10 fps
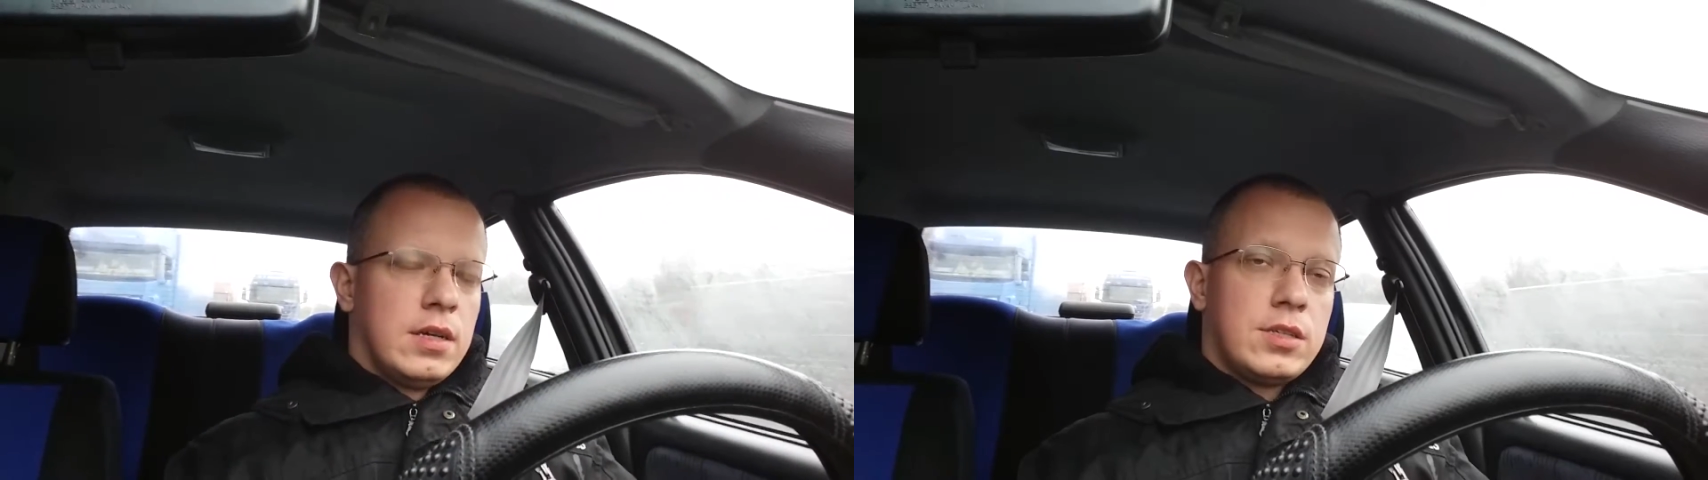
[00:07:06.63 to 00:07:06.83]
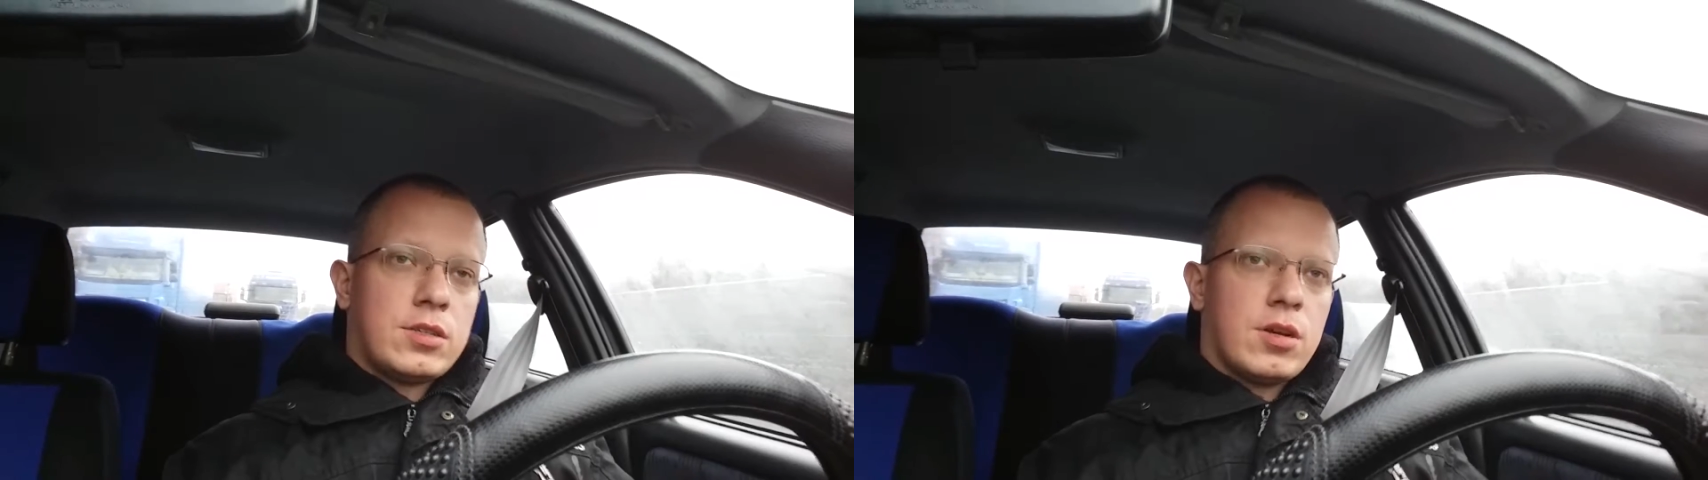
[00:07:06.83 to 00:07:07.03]

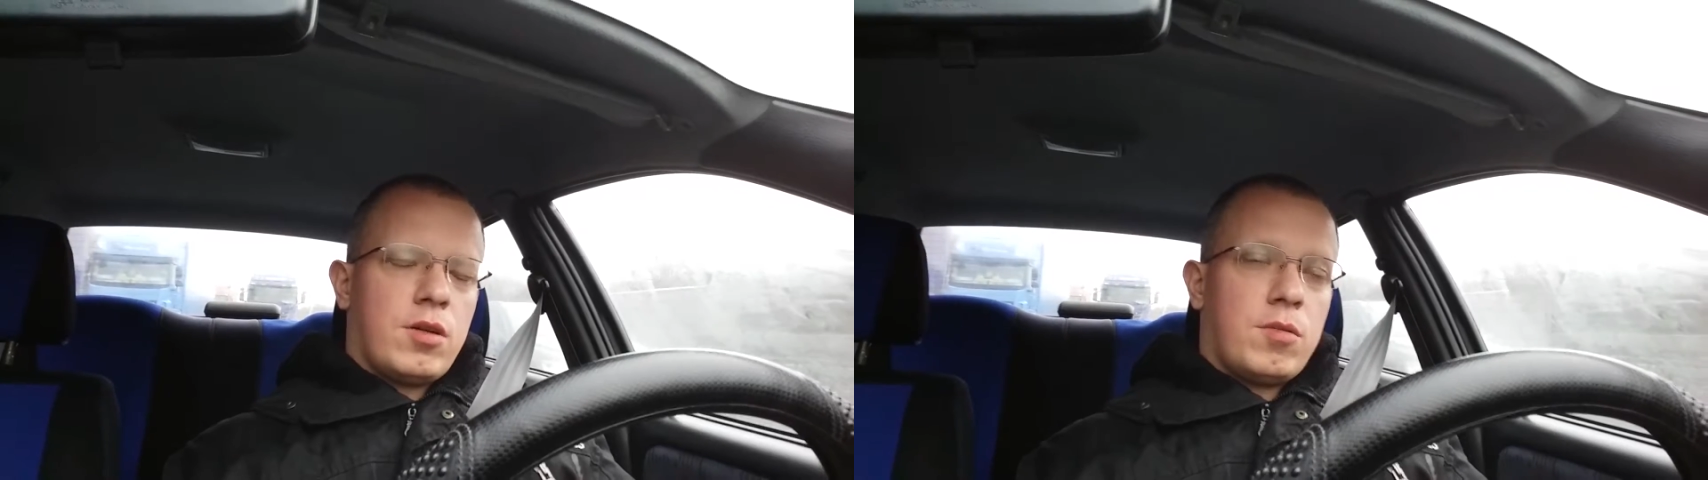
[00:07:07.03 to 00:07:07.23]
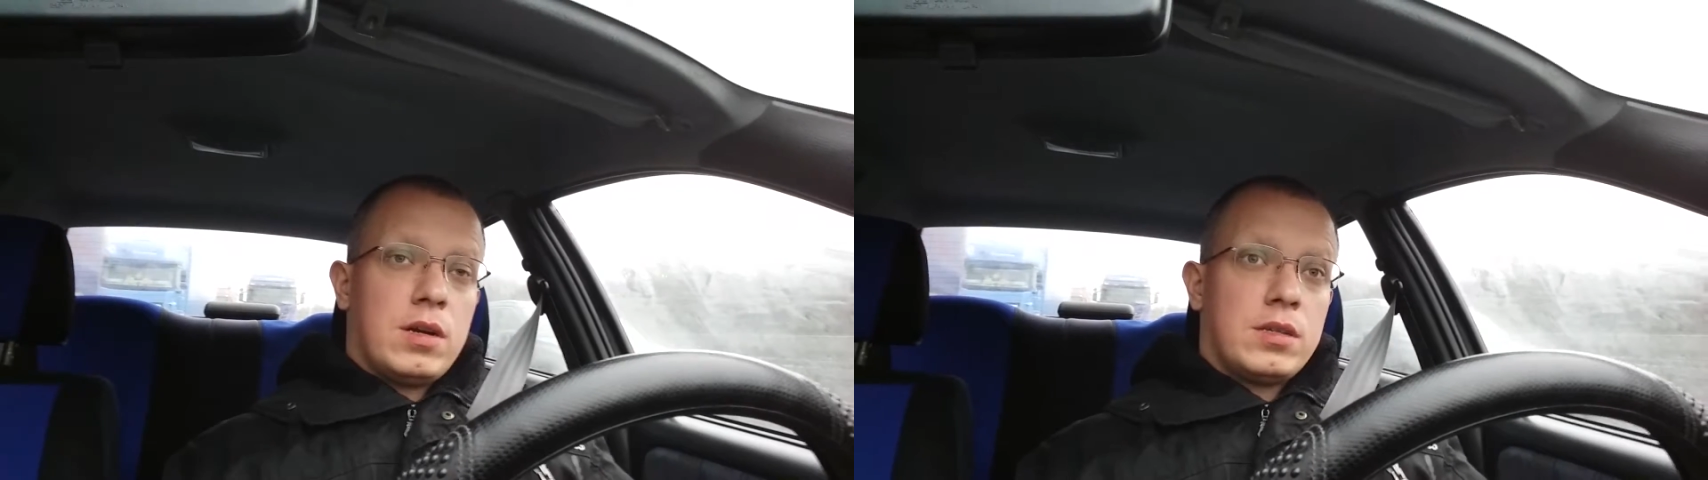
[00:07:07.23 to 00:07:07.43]

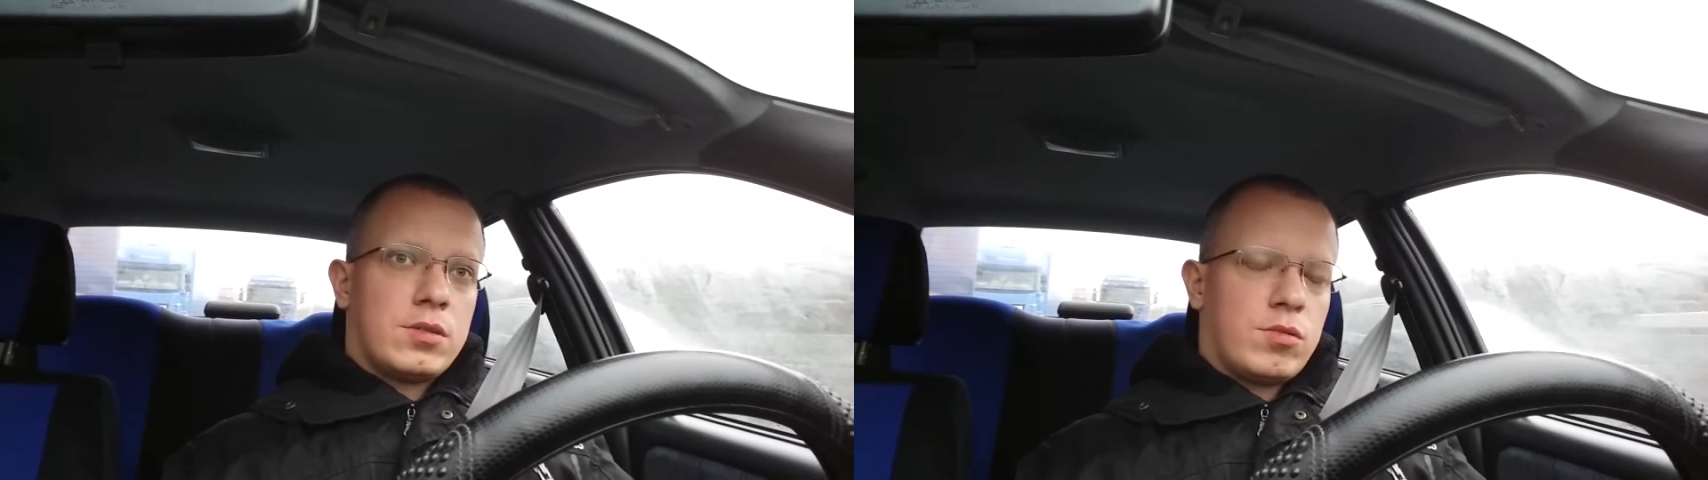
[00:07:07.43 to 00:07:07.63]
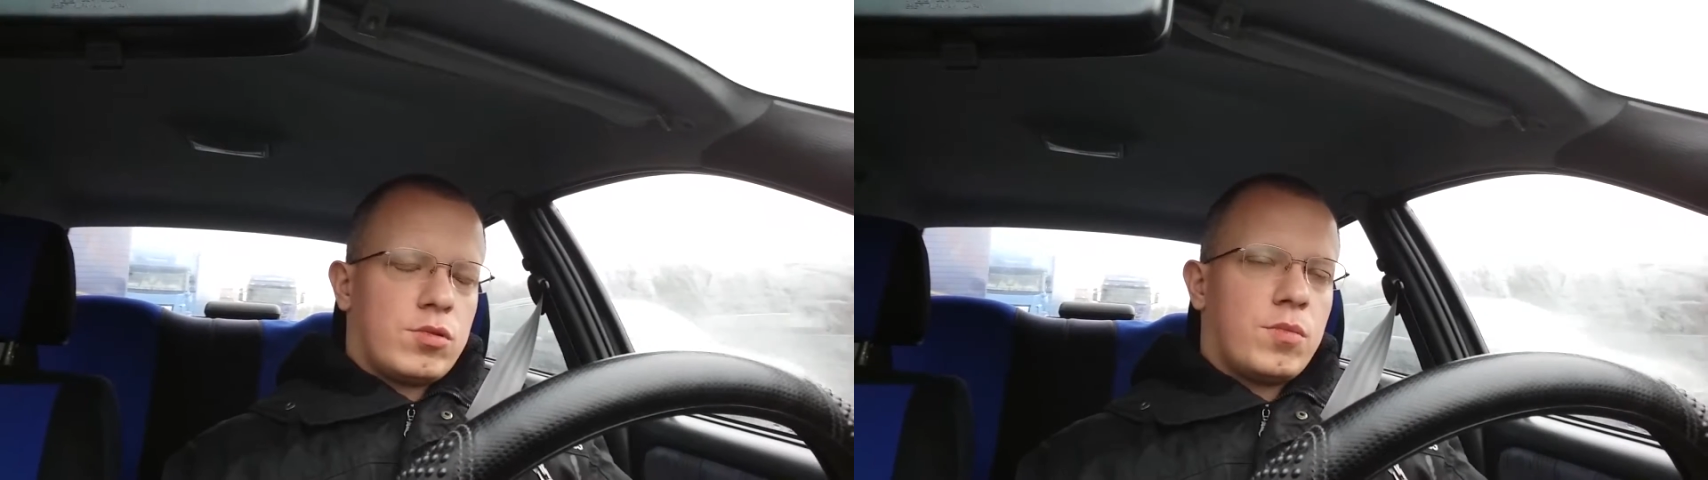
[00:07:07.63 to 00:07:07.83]
so it's
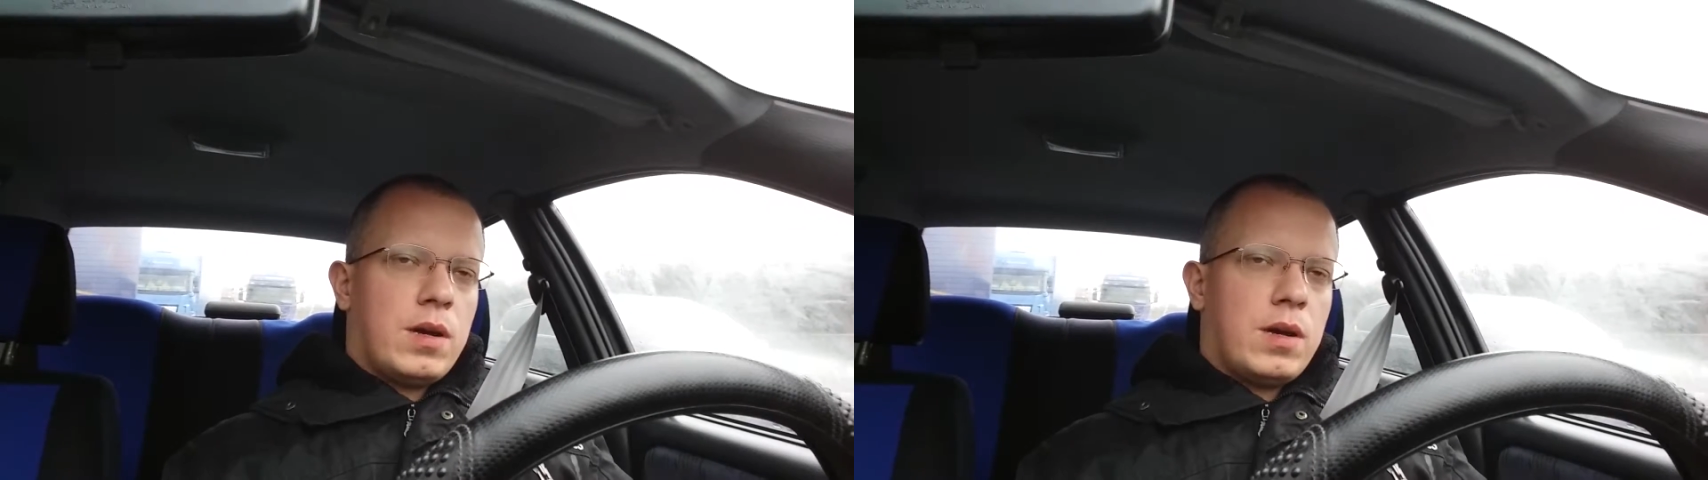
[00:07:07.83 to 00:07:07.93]
good to